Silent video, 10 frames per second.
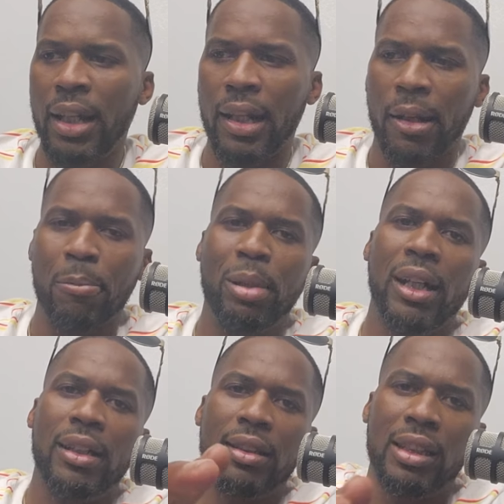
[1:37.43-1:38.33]
it.
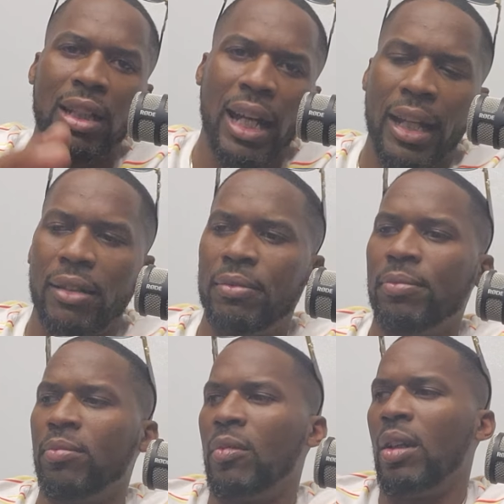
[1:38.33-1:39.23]
But tonight,
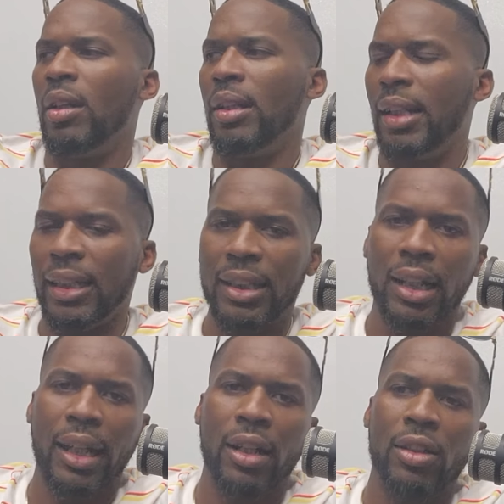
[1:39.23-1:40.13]
that's
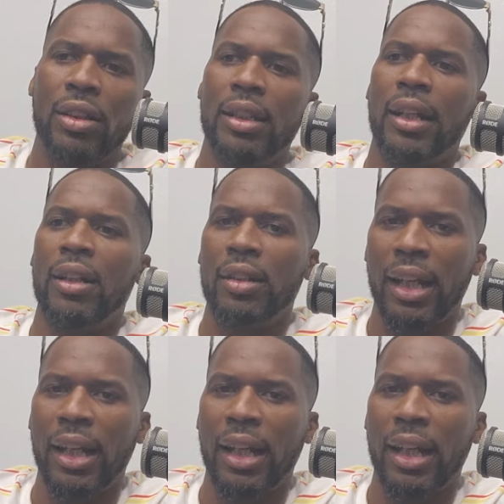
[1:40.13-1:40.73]
neither here nor there.